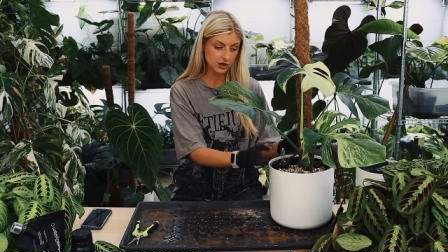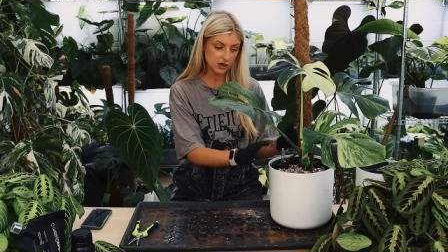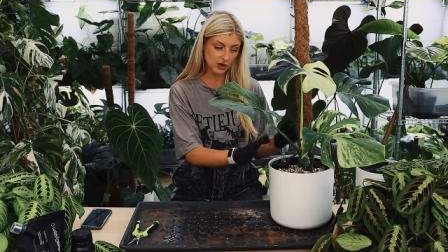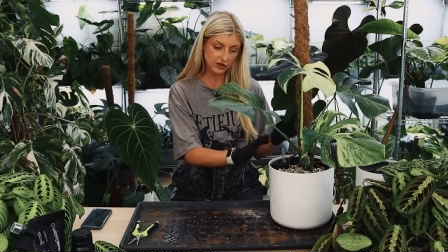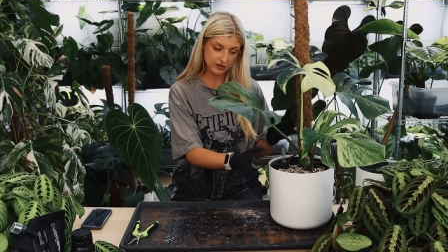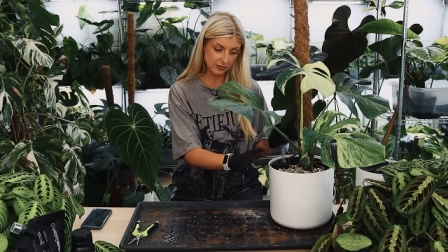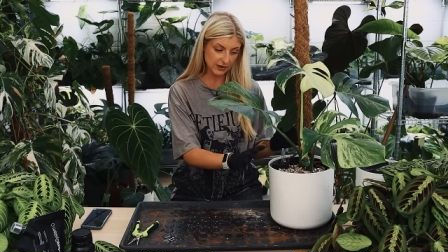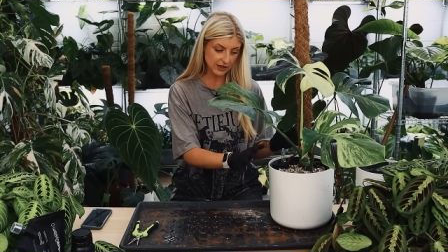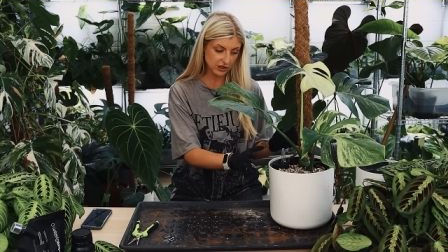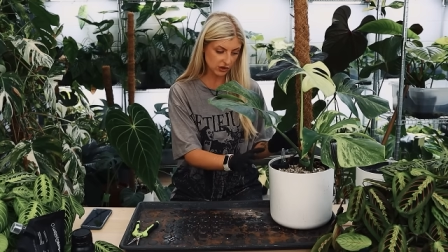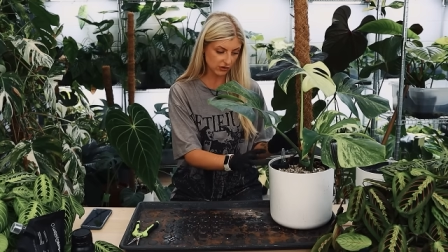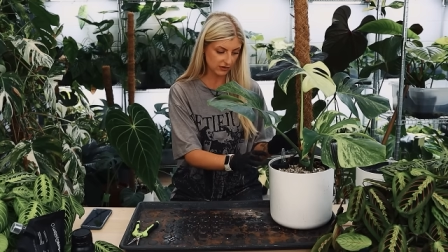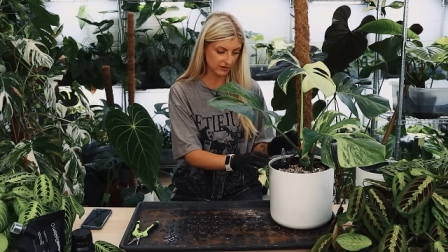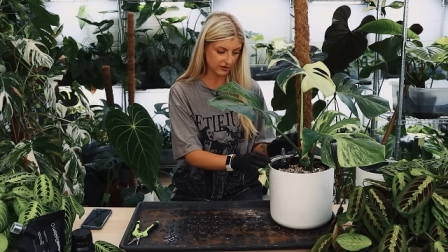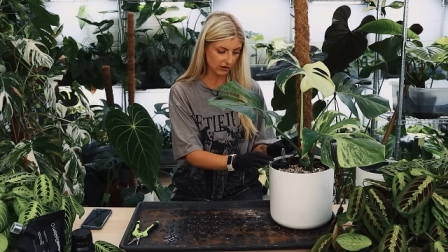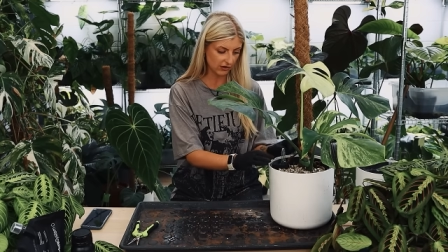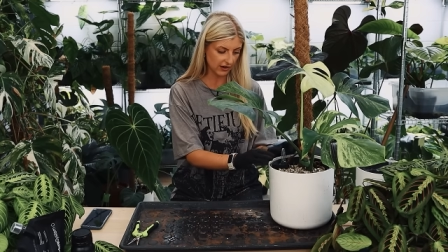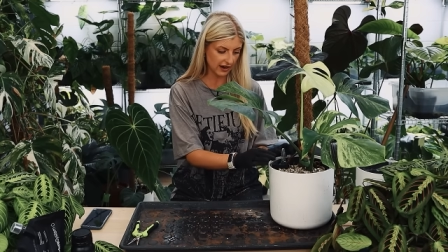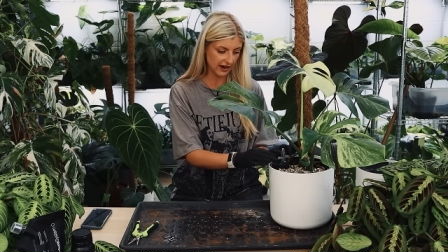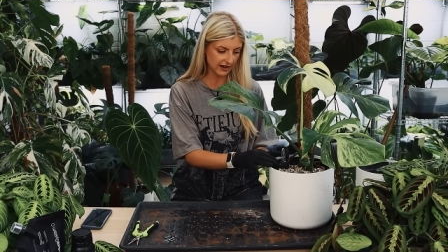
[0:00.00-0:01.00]
just to make sure
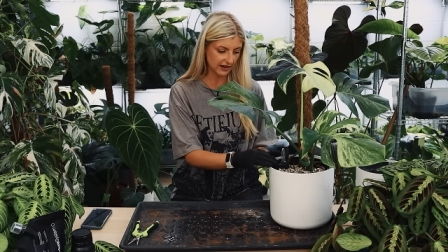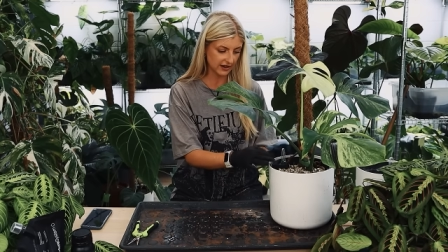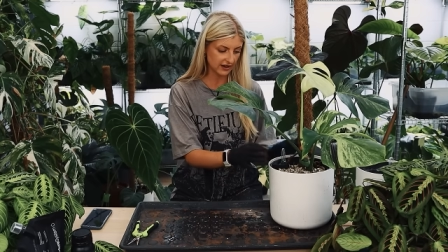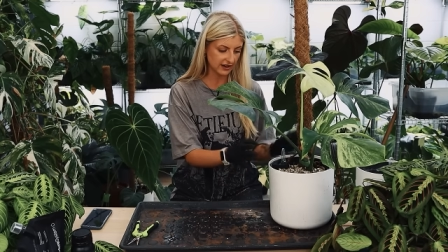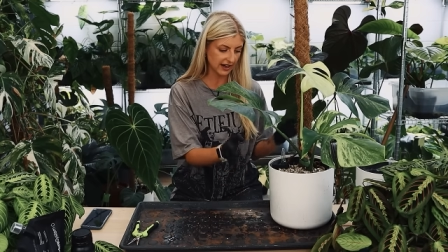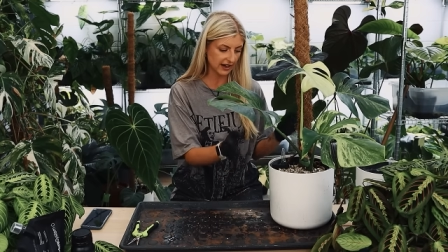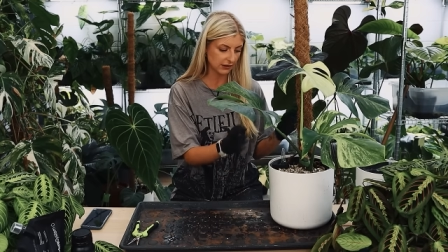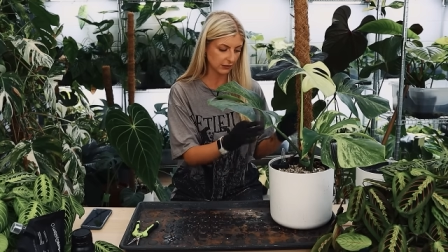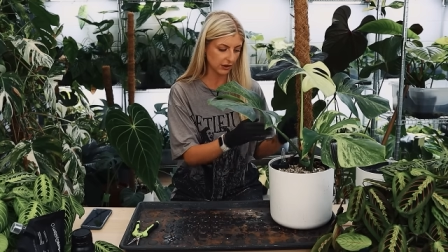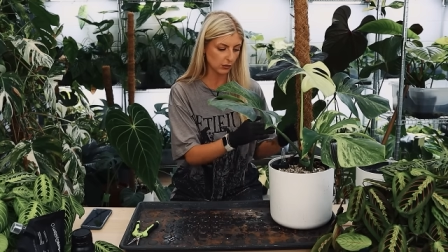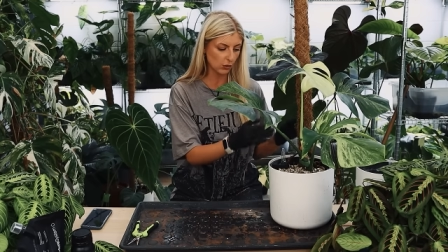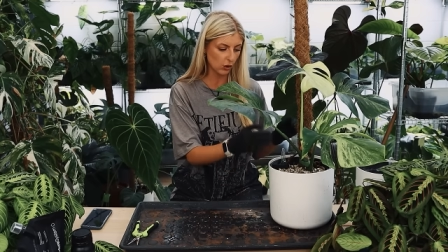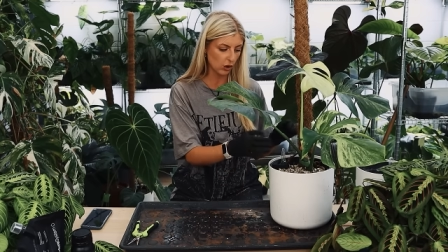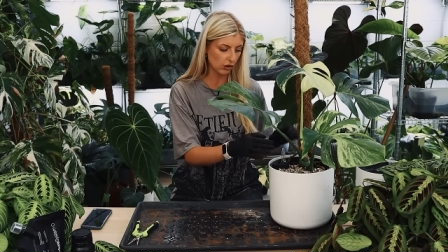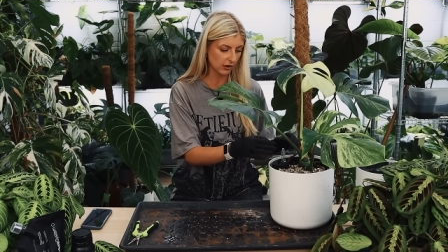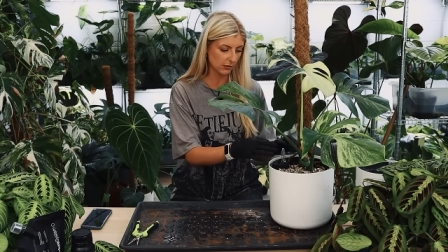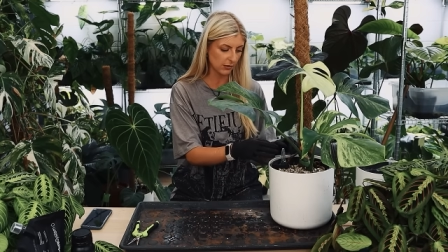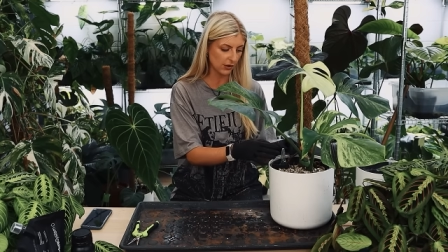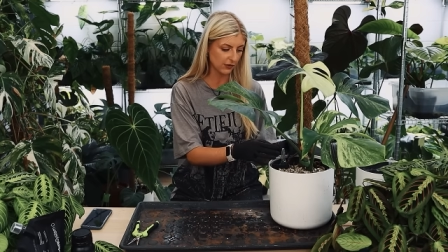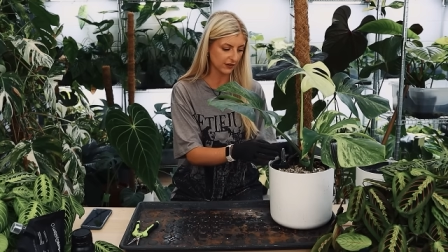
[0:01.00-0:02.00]
he's all right. Again, I'm going to
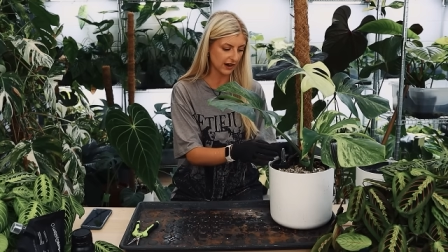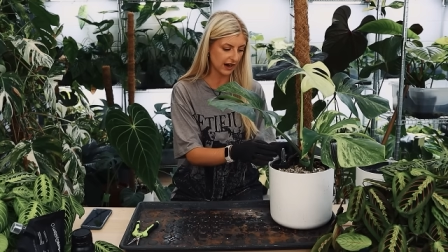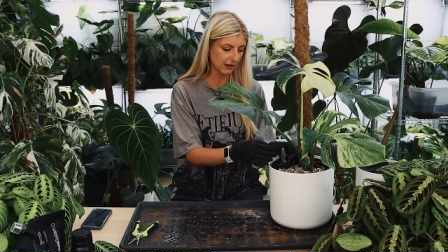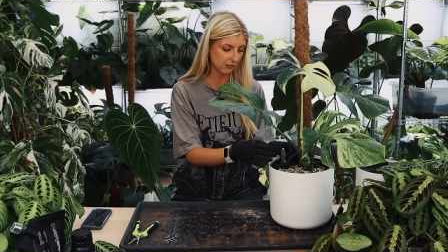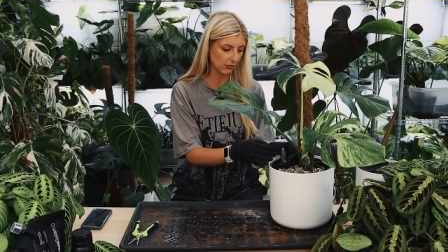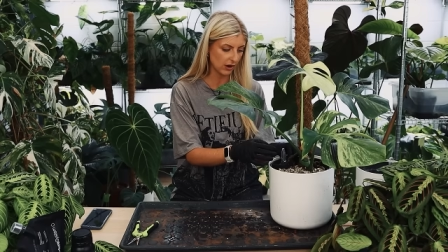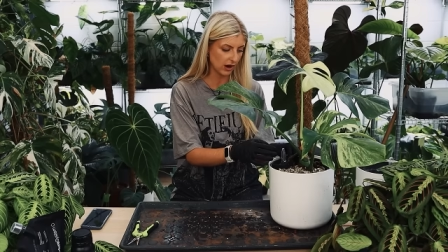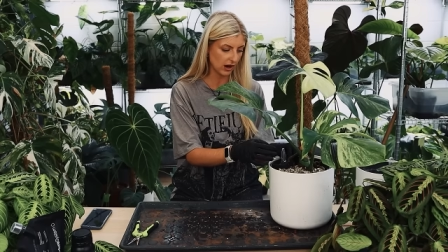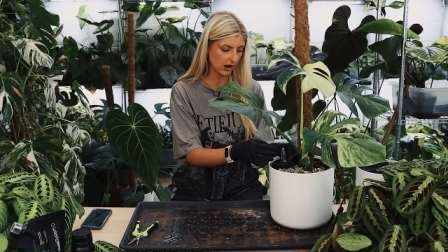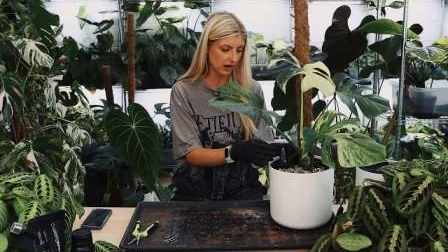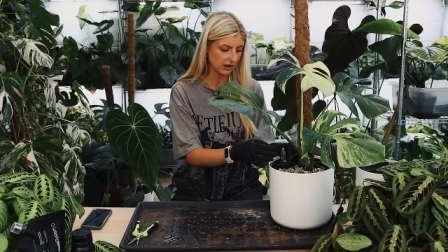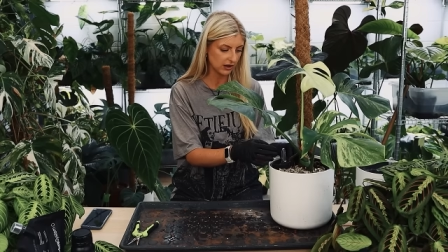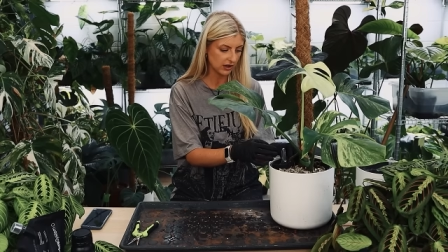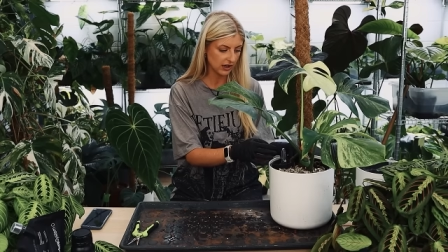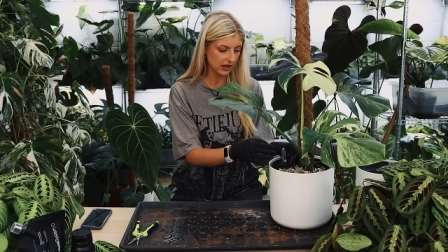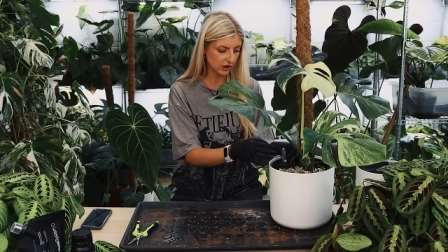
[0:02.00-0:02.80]
water him off camera.